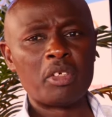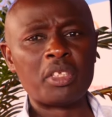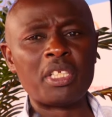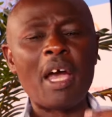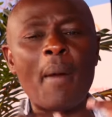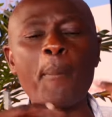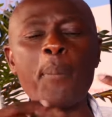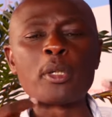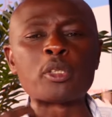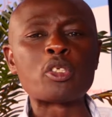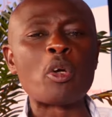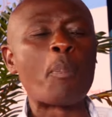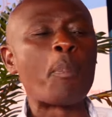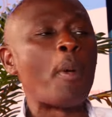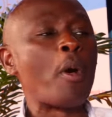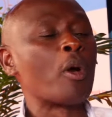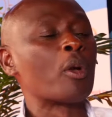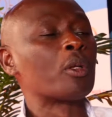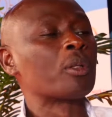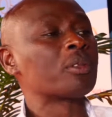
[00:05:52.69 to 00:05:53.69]
The Apostle
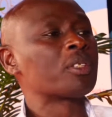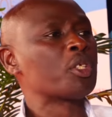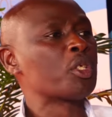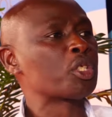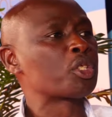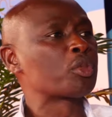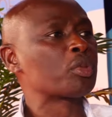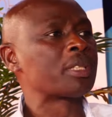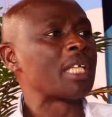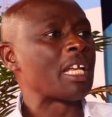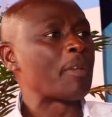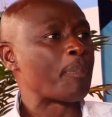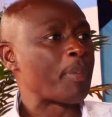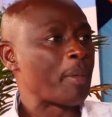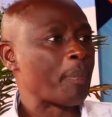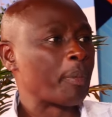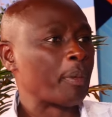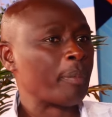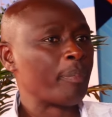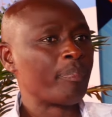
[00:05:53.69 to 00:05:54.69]
Paul used to tell
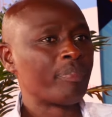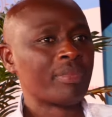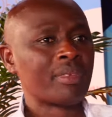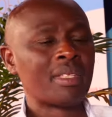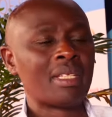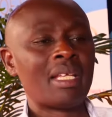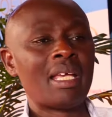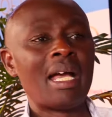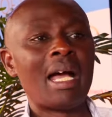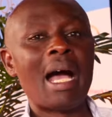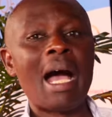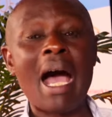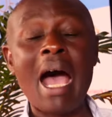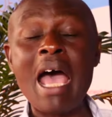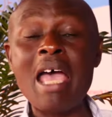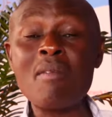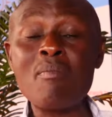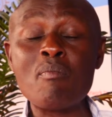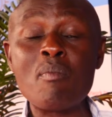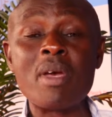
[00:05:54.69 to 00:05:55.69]
people,
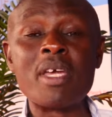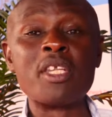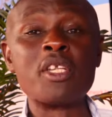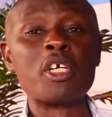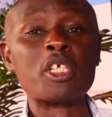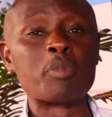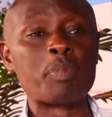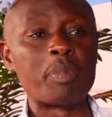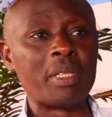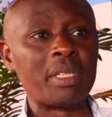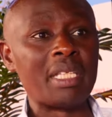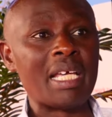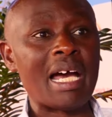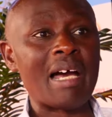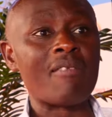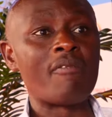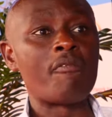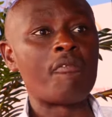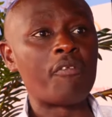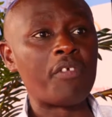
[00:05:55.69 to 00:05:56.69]
I may not be
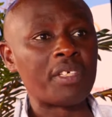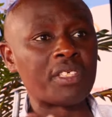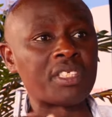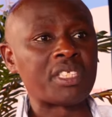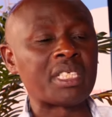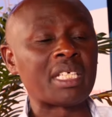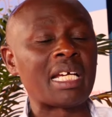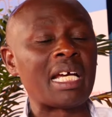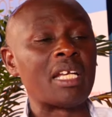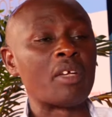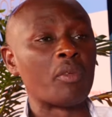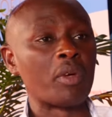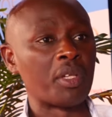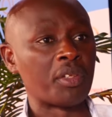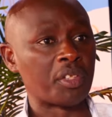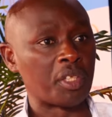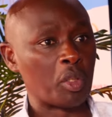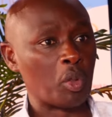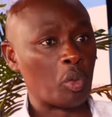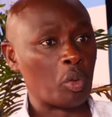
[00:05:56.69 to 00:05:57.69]
there physically
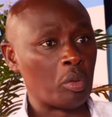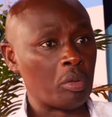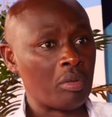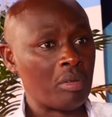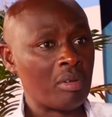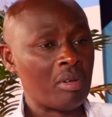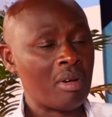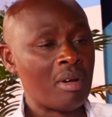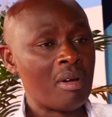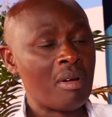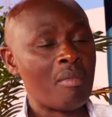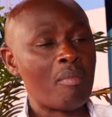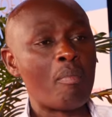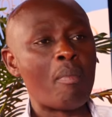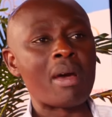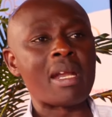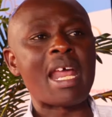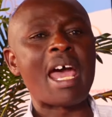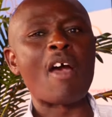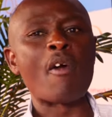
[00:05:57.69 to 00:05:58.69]
with you,
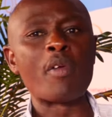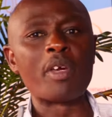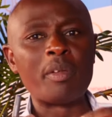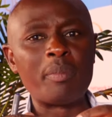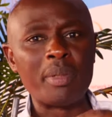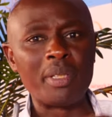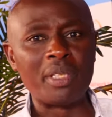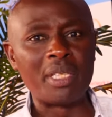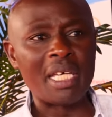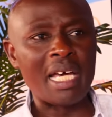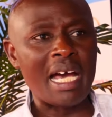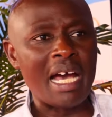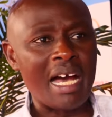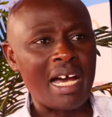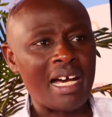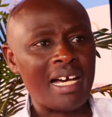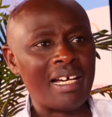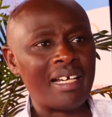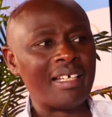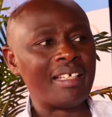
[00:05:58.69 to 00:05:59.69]
but I will be
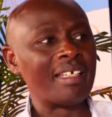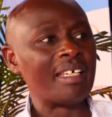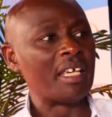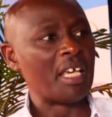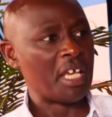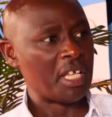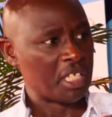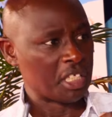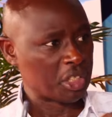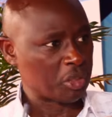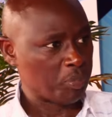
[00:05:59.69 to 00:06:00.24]
there in